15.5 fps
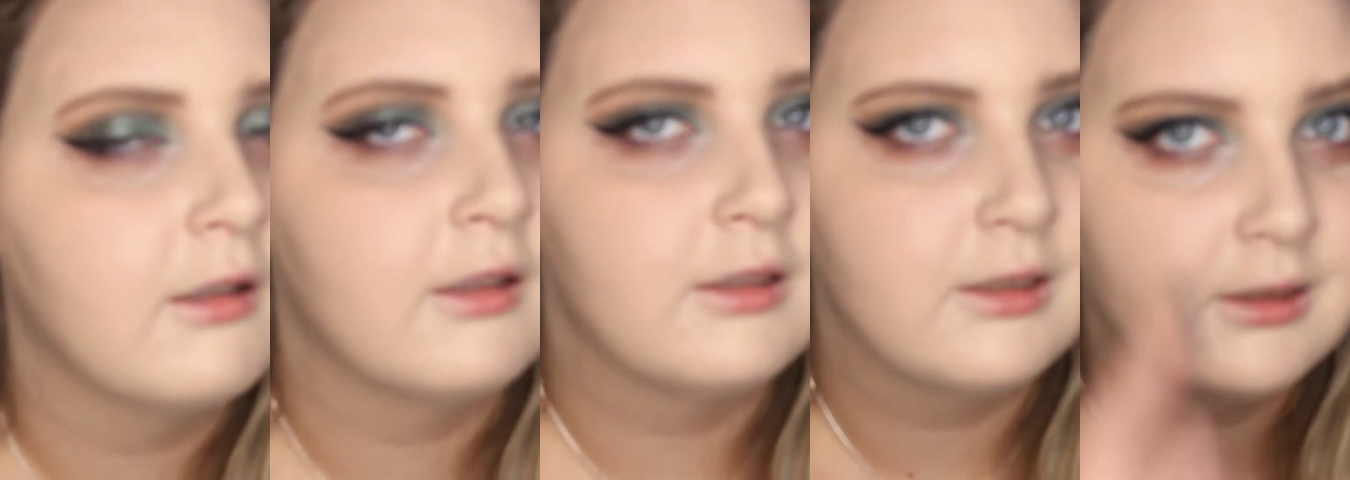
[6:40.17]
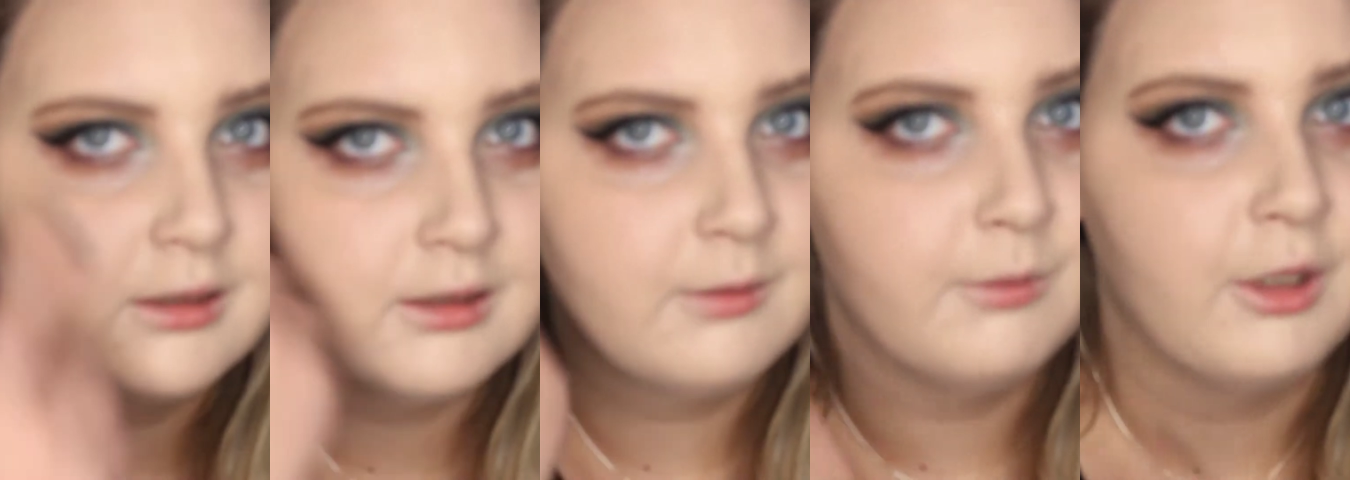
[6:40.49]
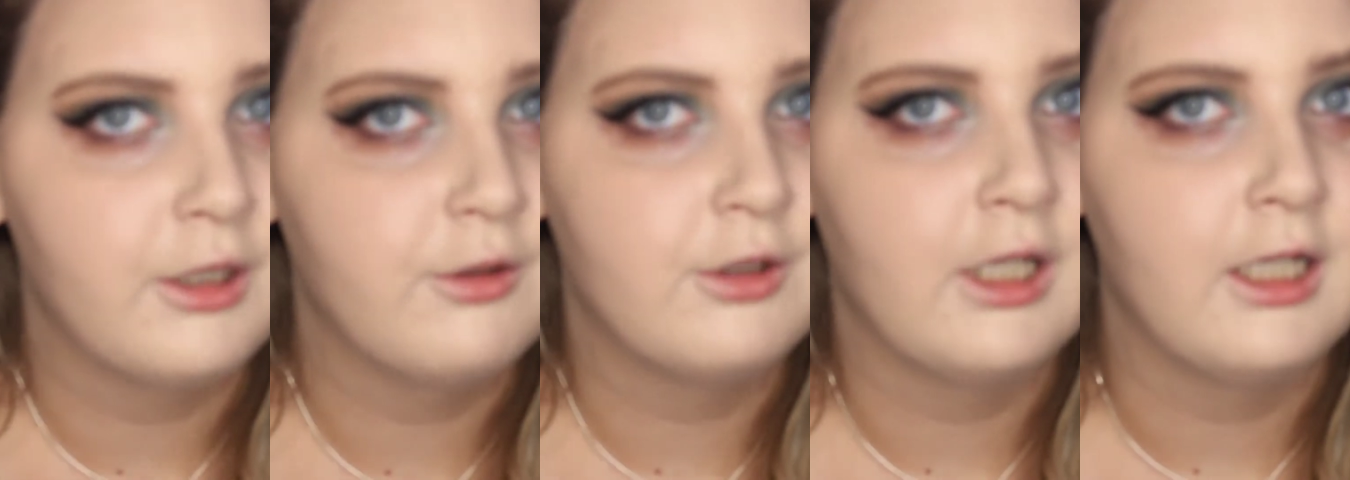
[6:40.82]
This is the
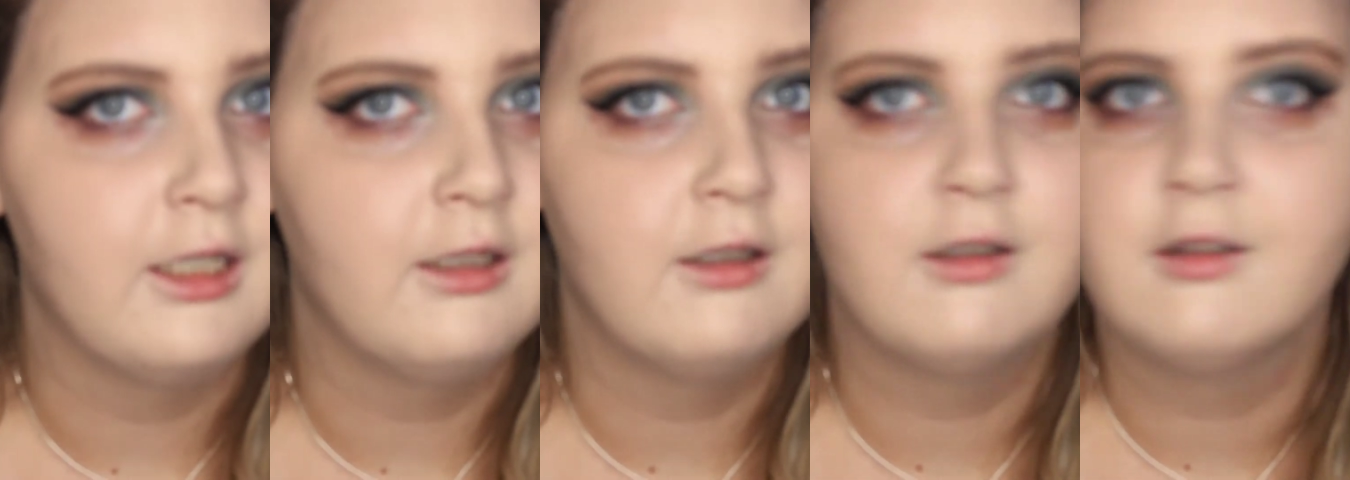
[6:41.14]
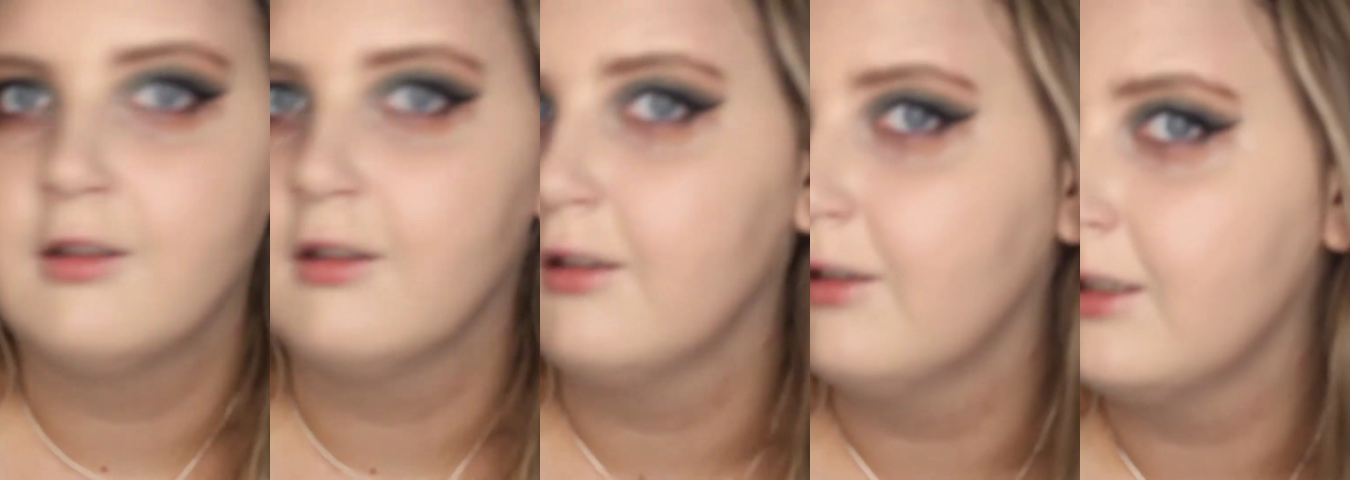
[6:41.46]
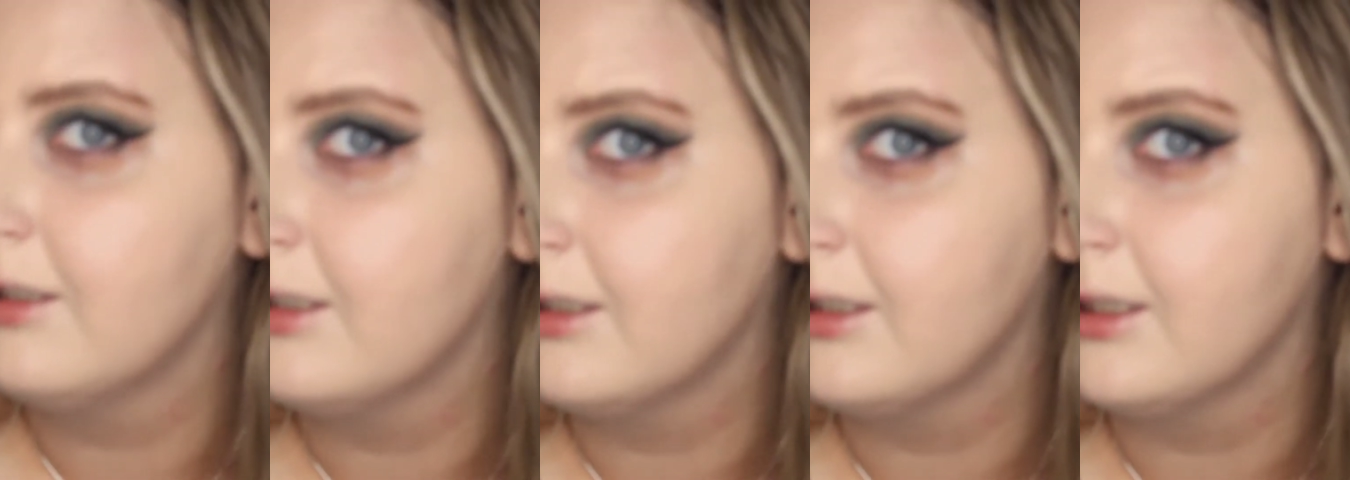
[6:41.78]
brush side.
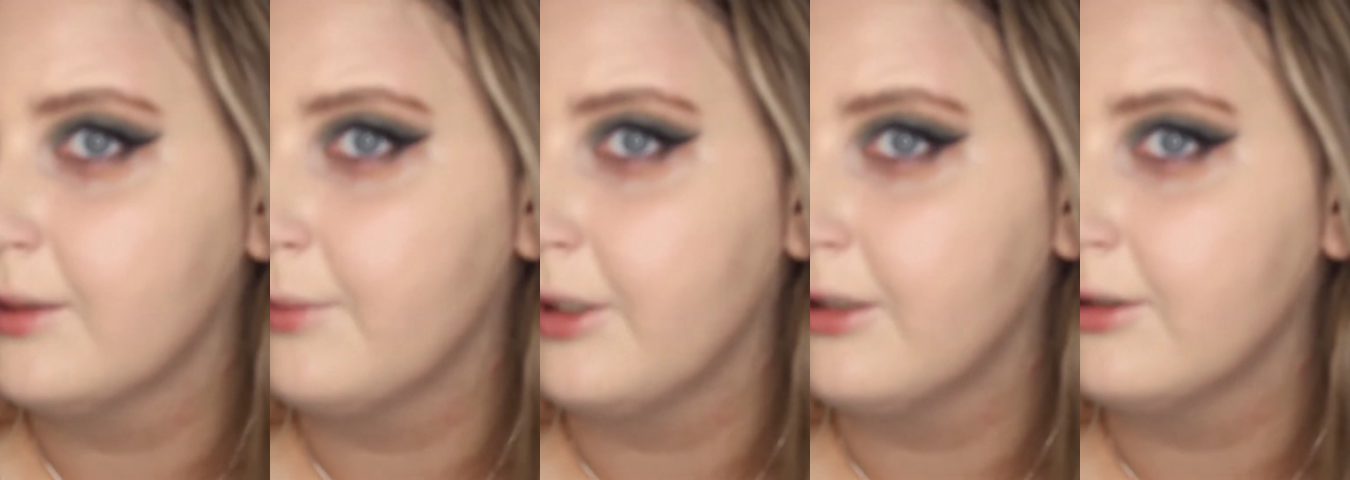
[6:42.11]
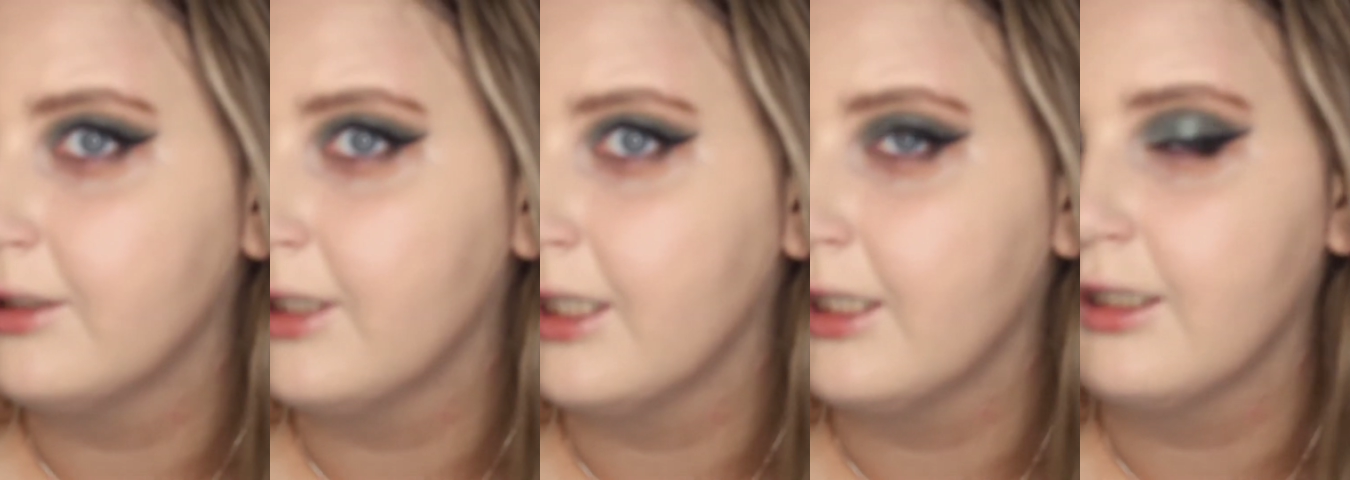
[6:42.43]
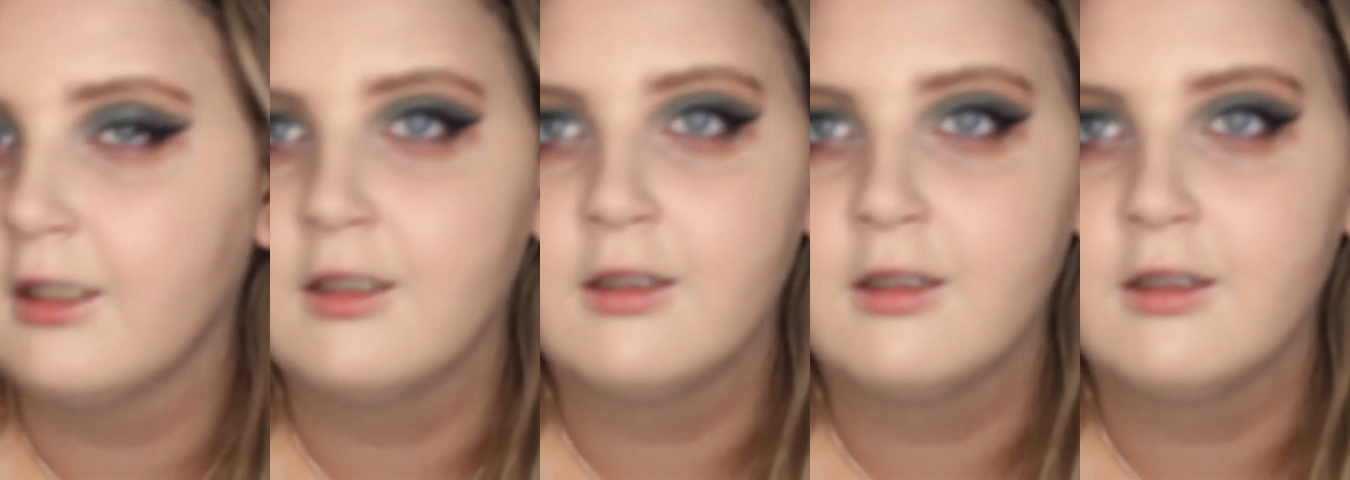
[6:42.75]
This is the sponge side.